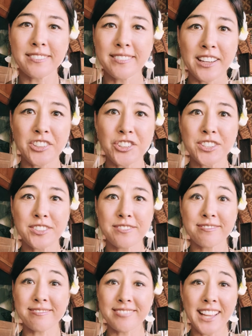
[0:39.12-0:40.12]
just
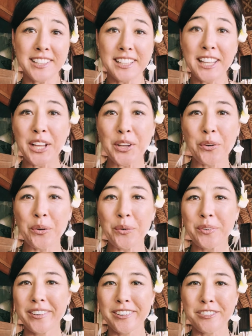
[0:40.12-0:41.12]
had to let go
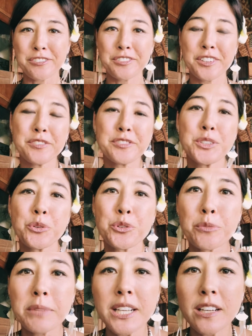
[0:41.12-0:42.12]
of
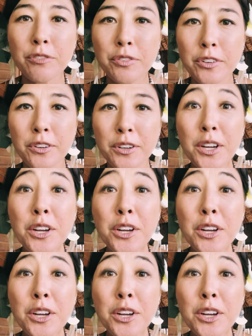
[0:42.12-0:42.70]
social media for